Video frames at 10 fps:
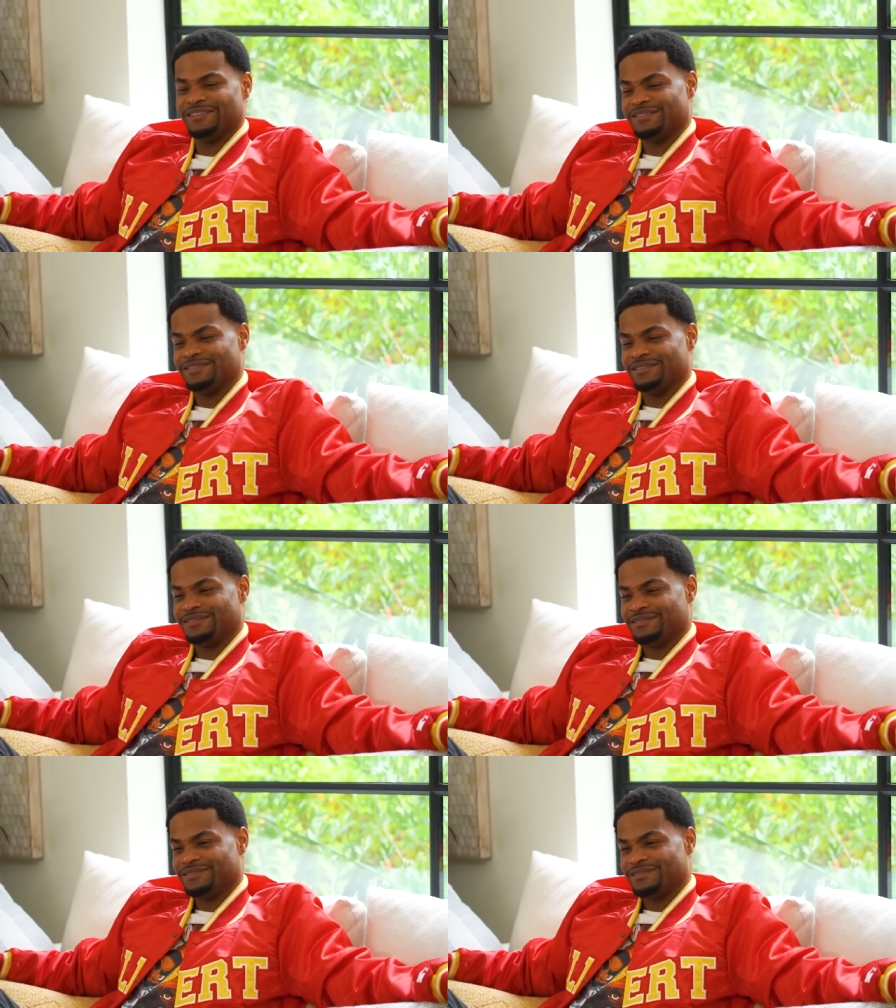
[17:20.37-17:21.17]
Yeah.
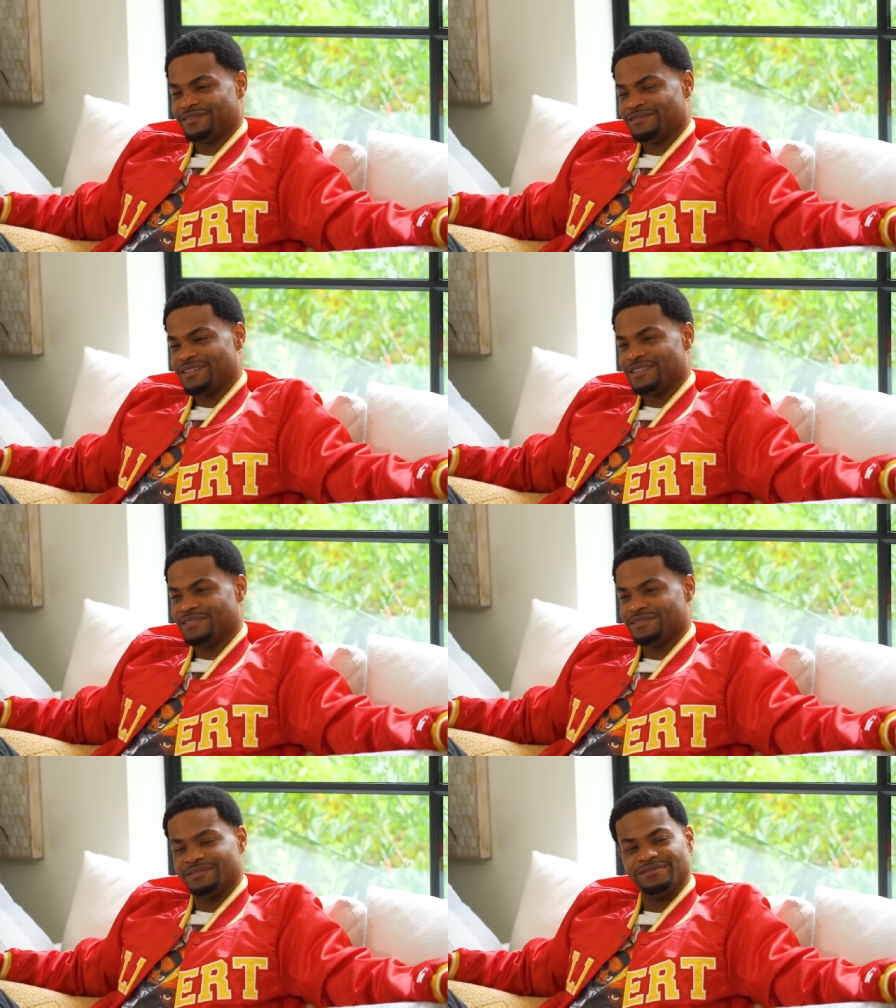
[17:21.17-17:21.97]
The
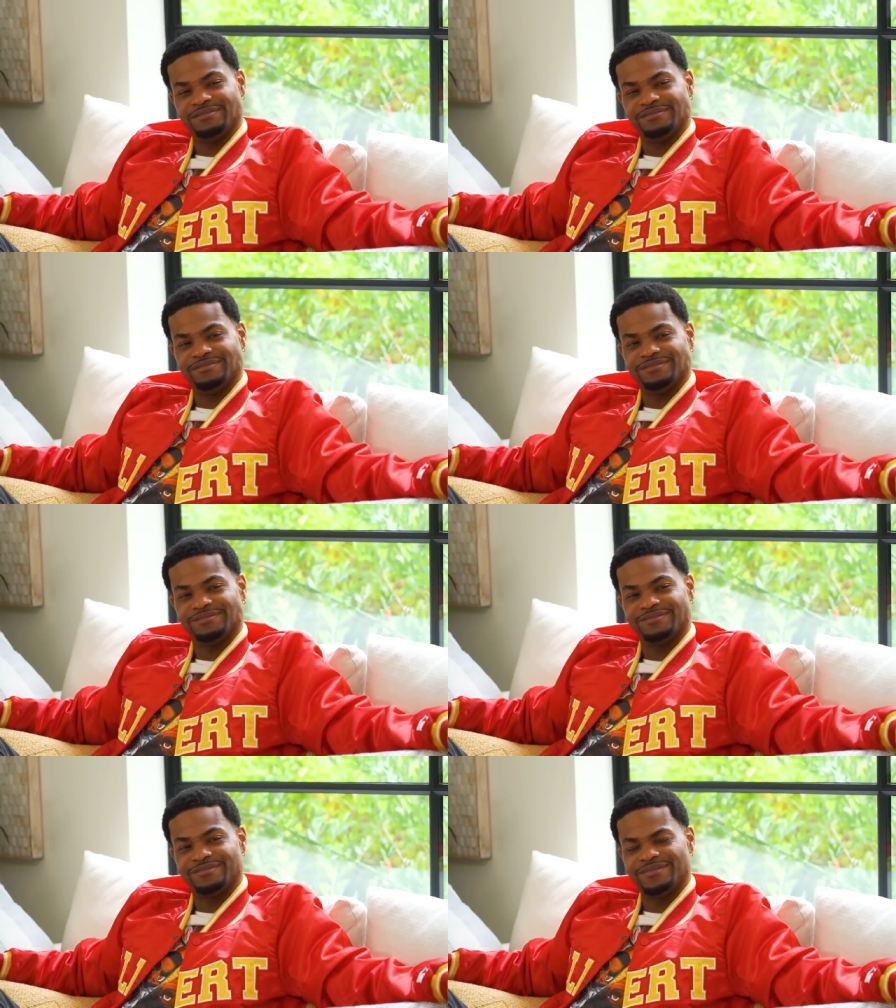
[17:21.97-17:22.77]
nails are way too
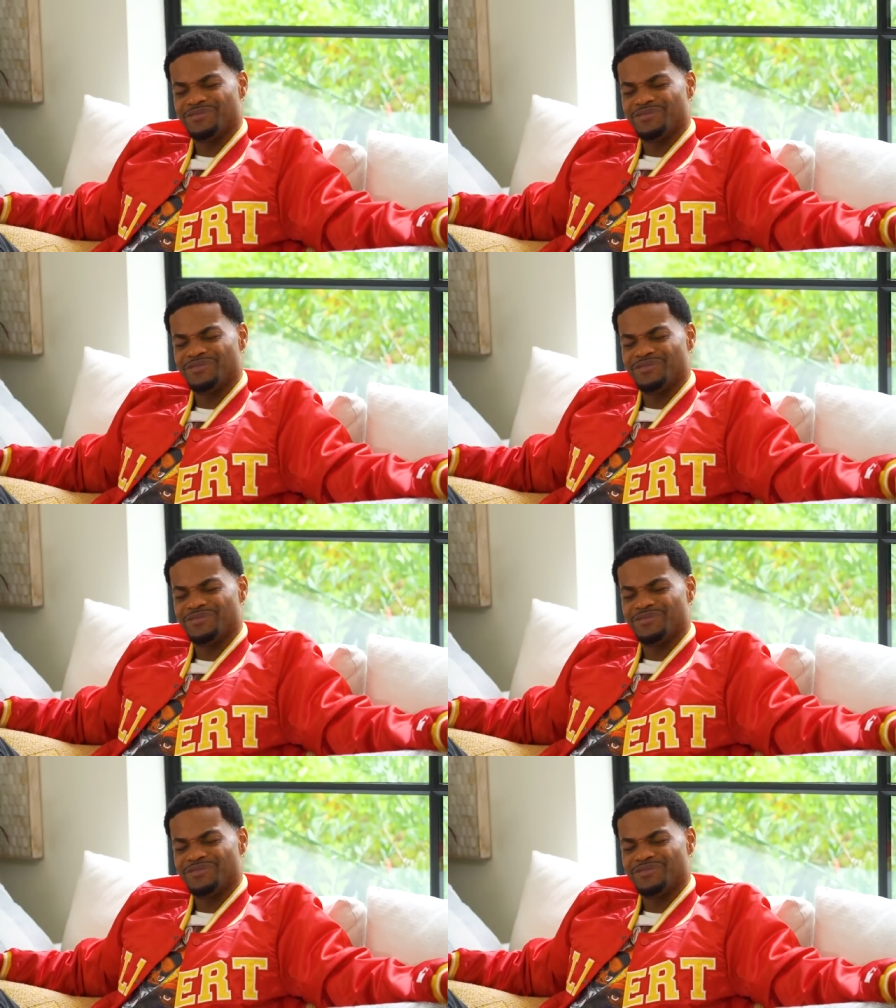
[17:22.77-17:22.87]
long.